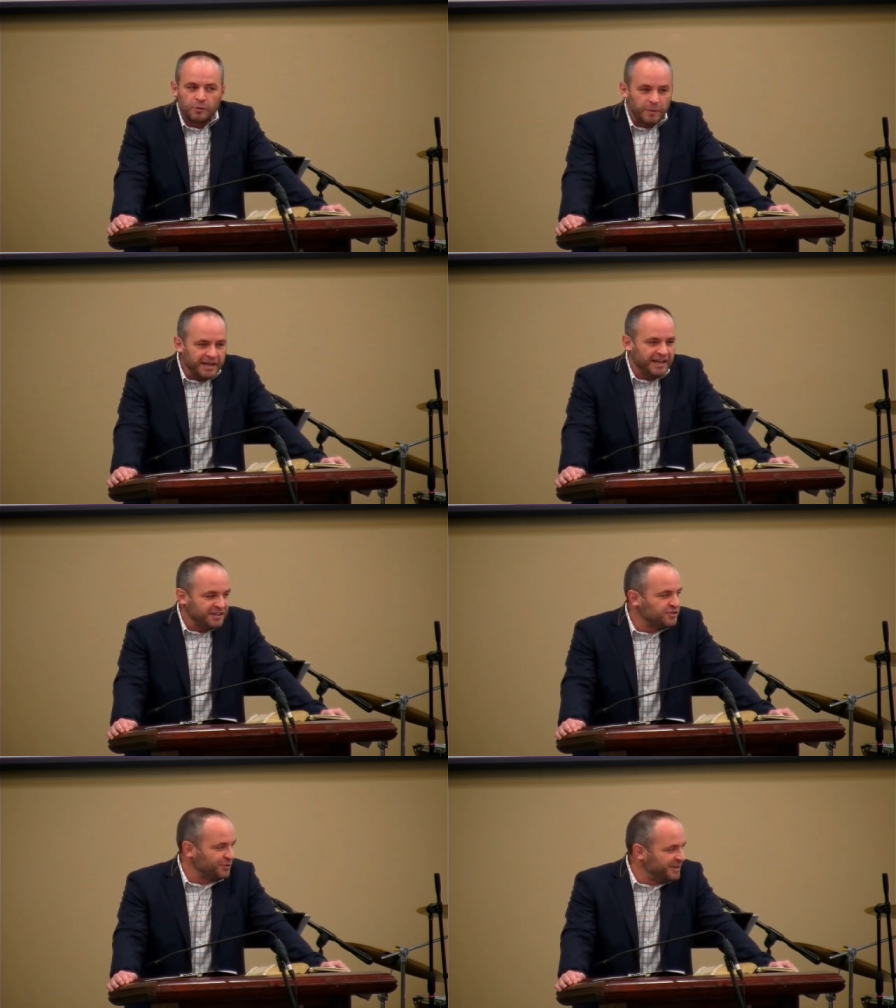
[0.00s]
we
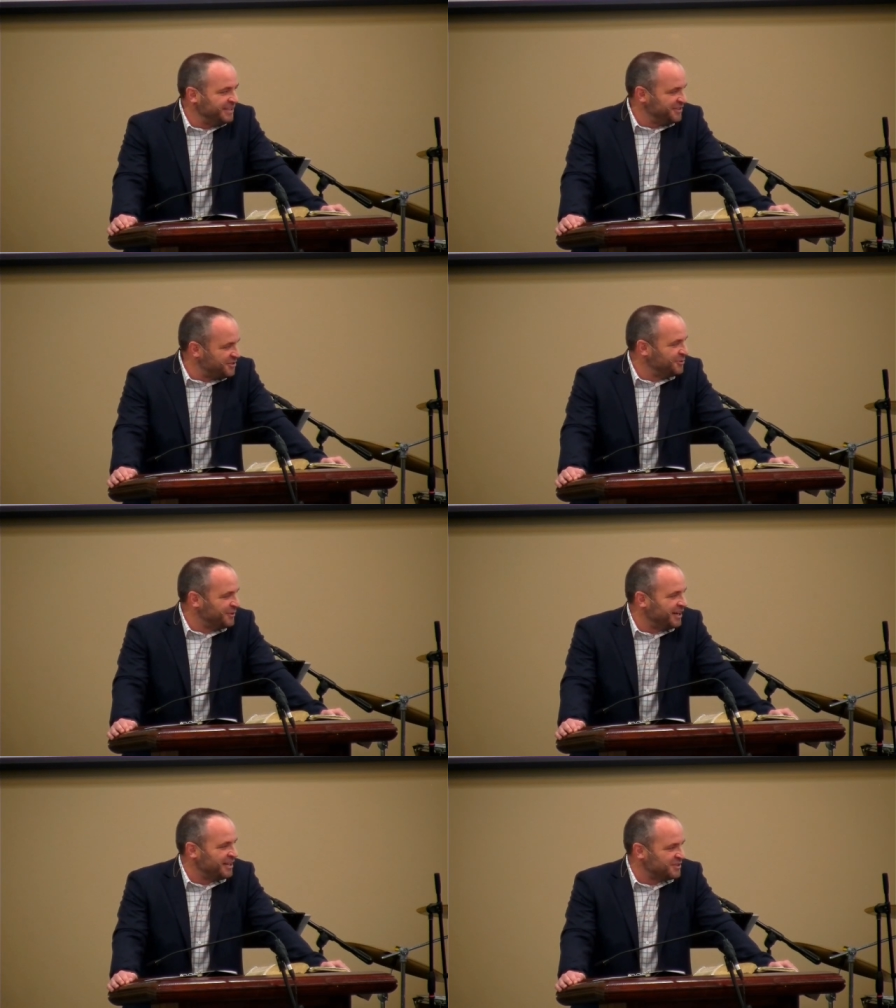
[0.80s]
enter into
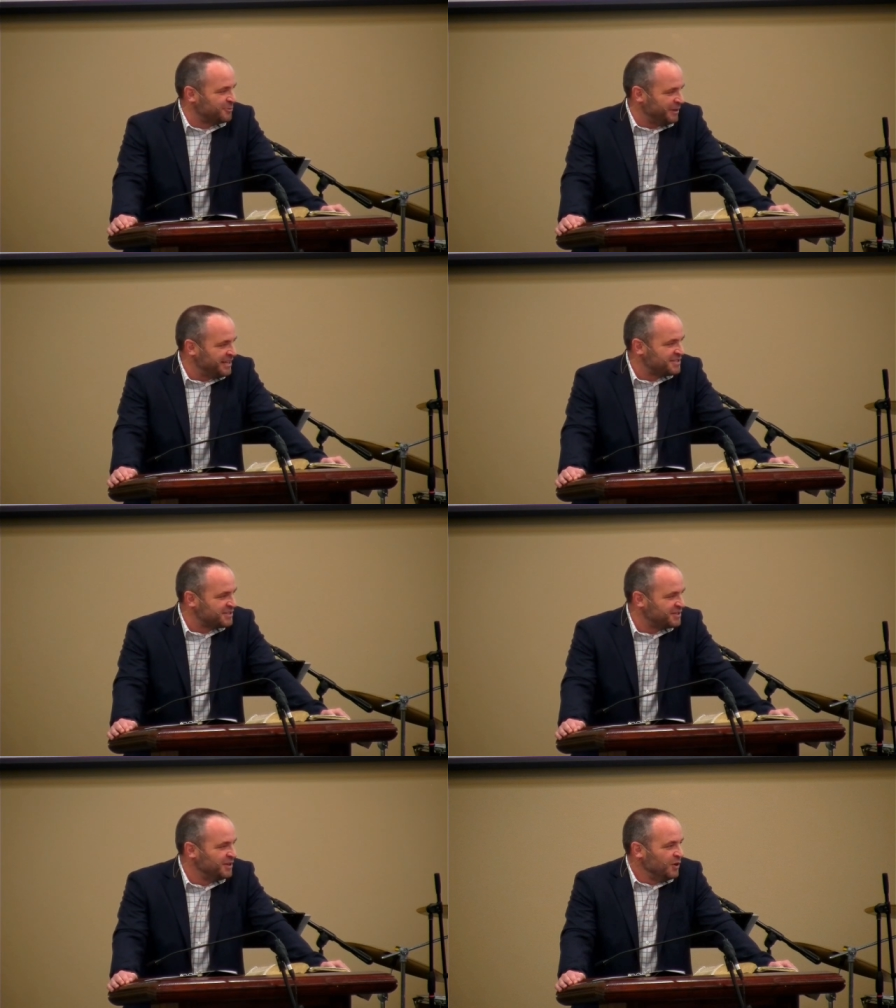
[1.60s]
God's
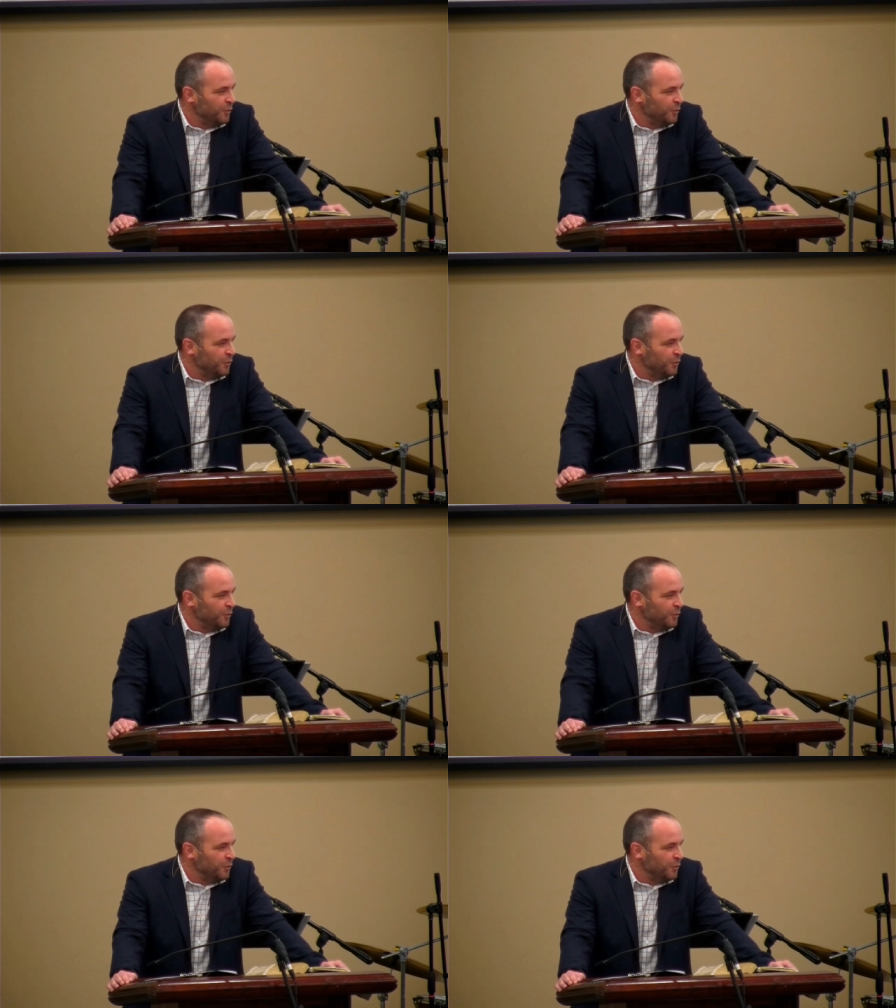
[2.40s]
rest,